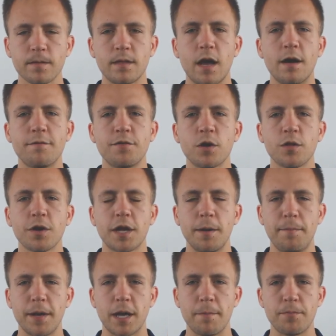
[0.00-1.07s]
Now, if you're looking
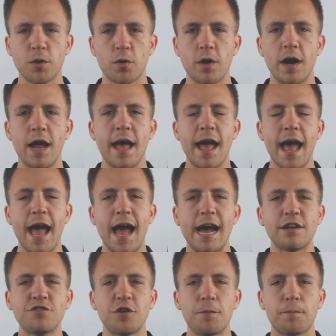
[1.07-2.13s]
to pick up your
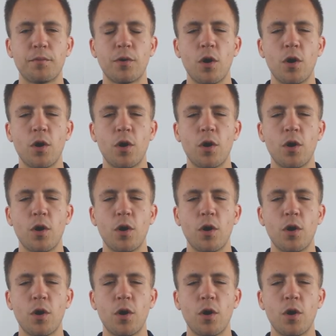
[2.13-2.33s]
Ash